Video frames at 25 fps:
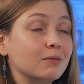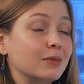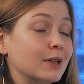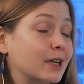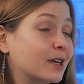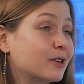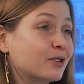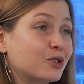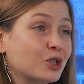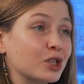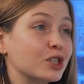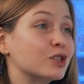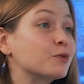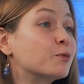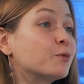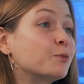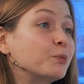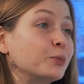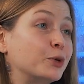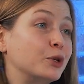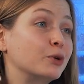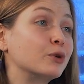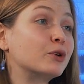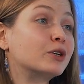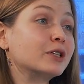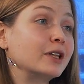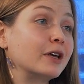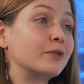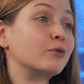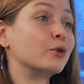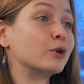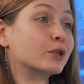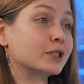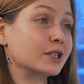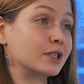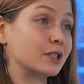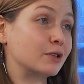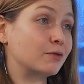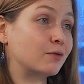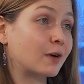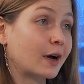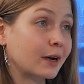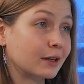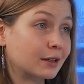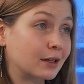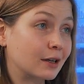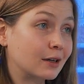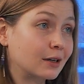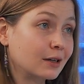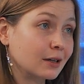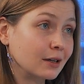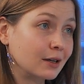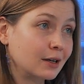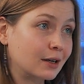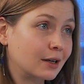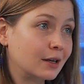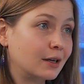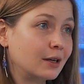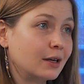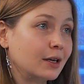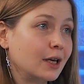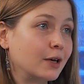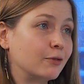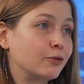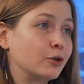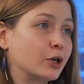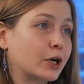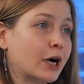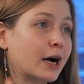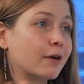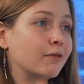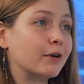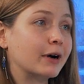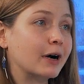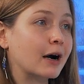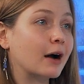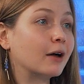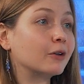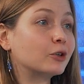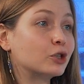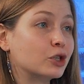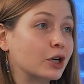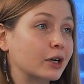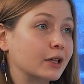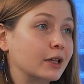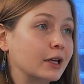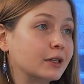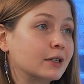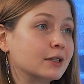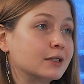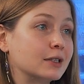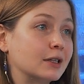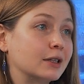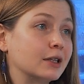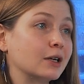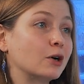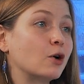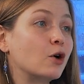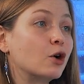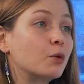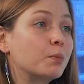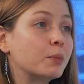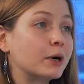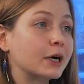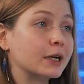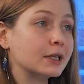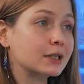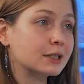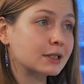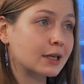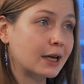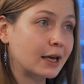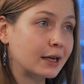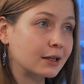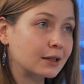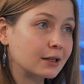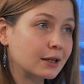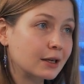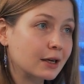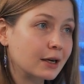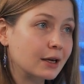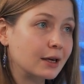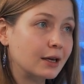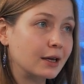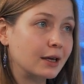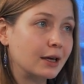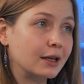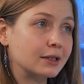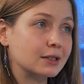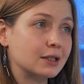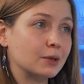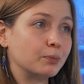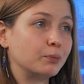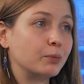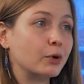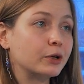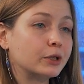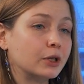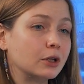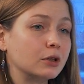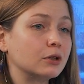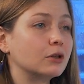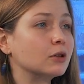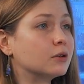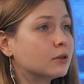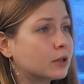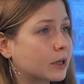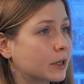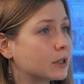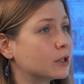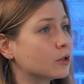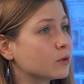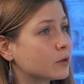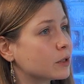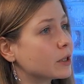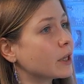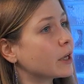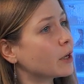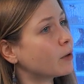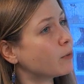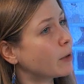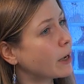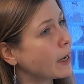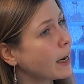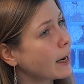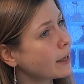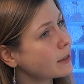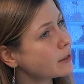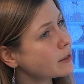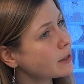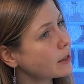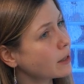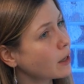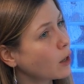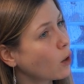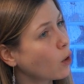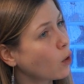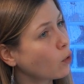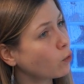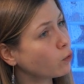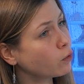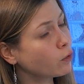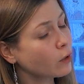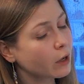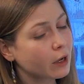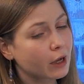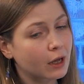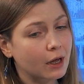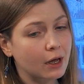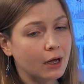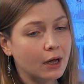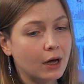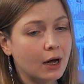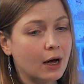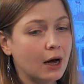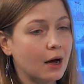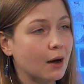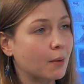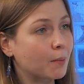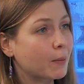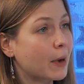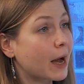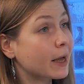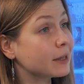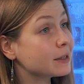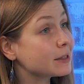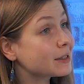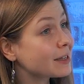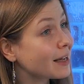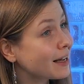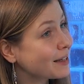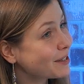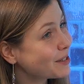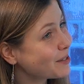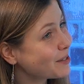just pure diversity factor. if you have a culture that is on the corporate side, it's important to introduce like variety of mindsets,